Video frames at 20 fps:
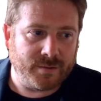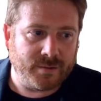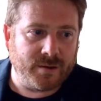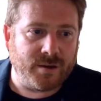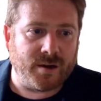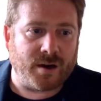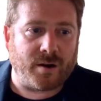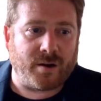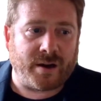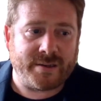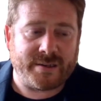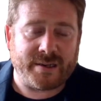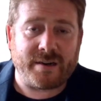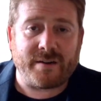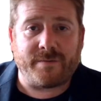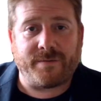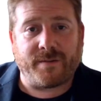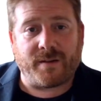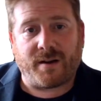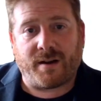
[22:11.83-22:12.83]

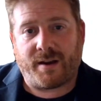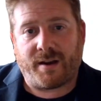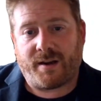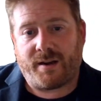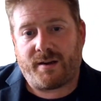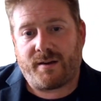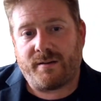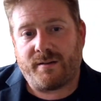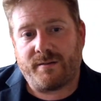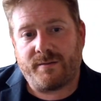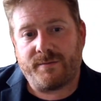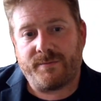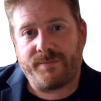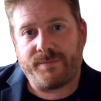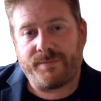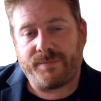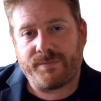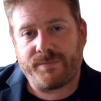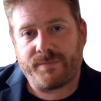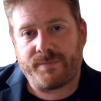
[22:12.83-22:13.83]
identifying
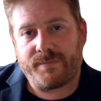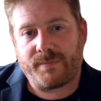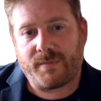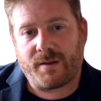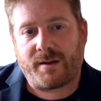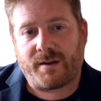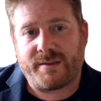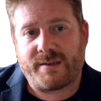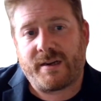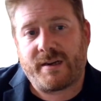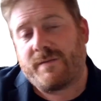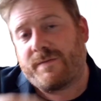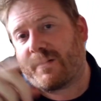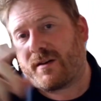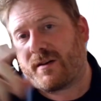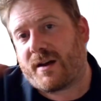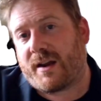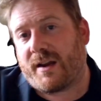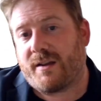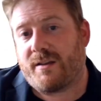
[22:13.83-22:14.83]

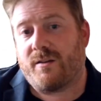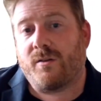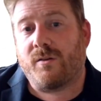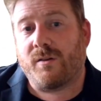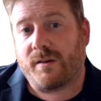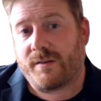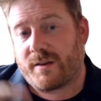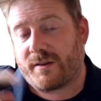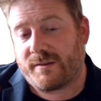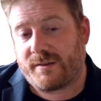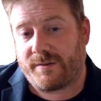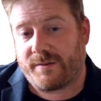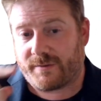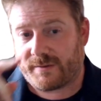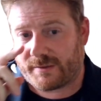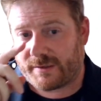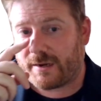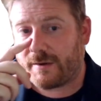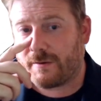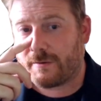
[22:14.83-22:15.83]
all of those
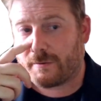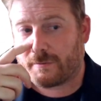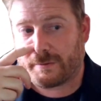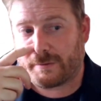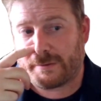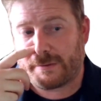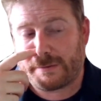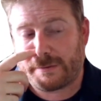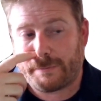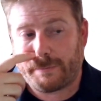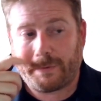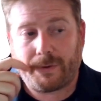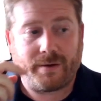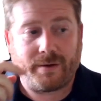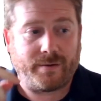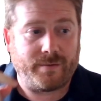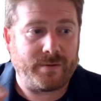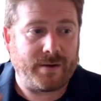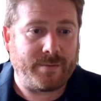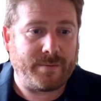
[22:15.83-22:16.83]
different stakeholders,
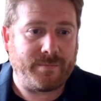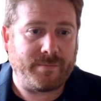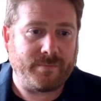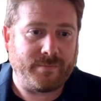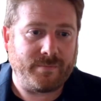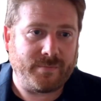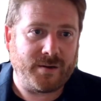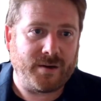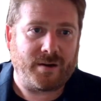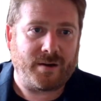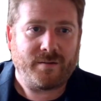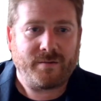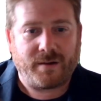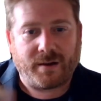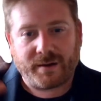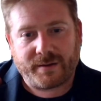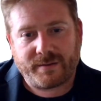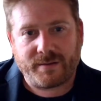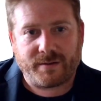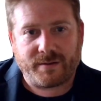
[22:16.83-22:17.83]
and
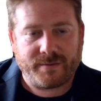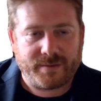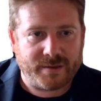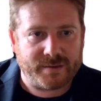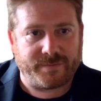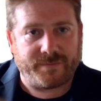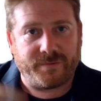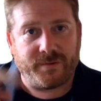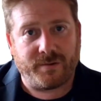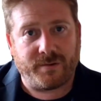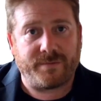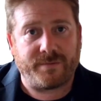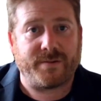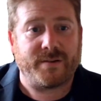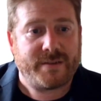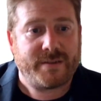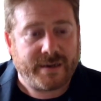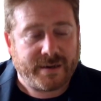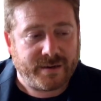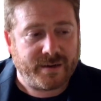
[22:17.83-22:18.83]
like there's a few
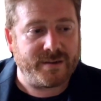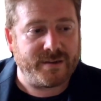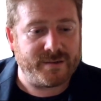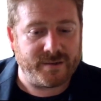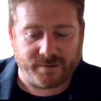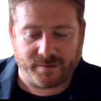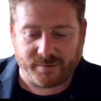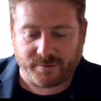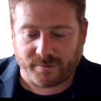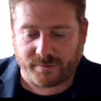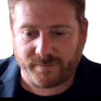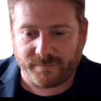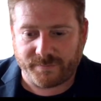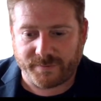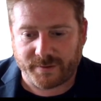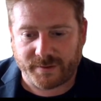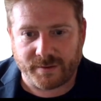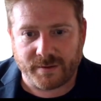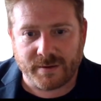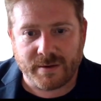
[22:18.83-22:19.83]
different techniques you can do
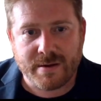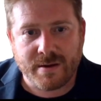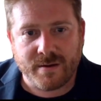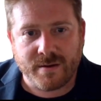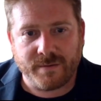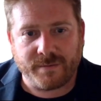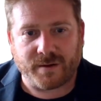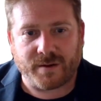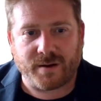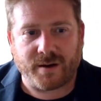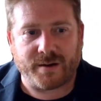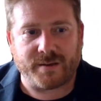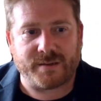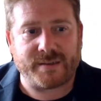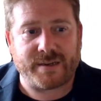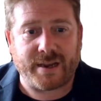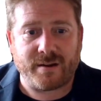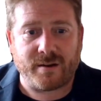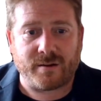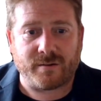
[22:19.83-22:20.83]
for kind of
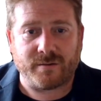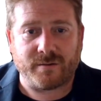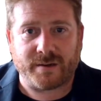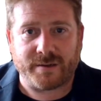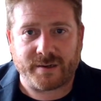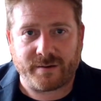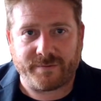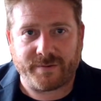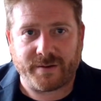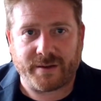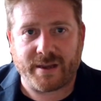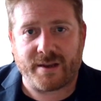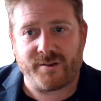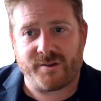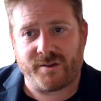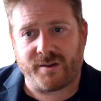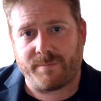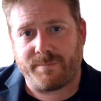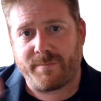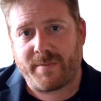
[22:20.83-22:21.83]
stakeholder
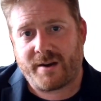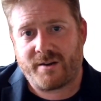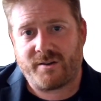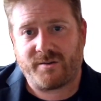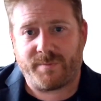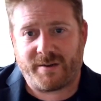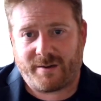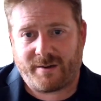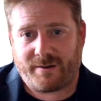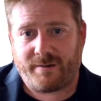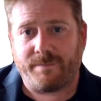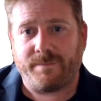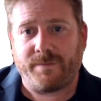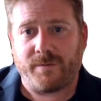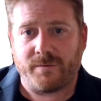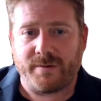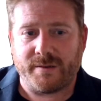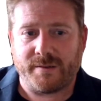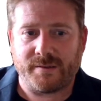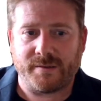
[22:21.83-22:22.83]
identification and management and
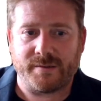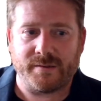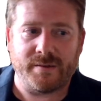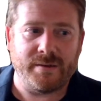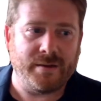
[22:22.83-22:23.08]
influence,